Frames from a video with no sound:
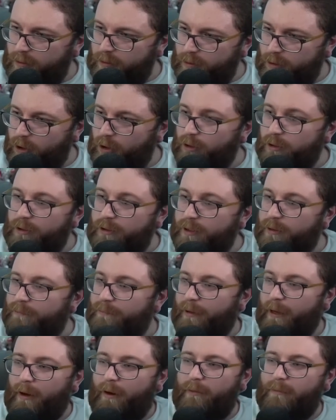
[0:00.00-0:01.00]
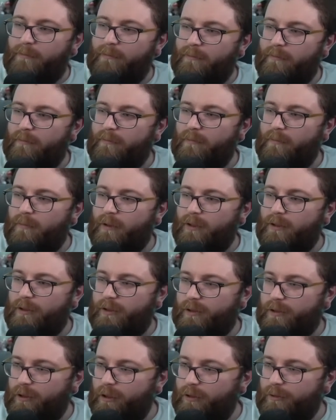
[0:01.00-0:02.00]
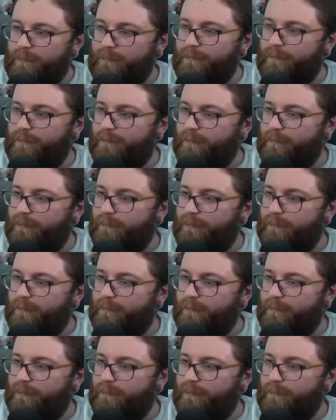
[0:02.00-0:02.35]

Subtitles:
couldn't compare. It just couldn't.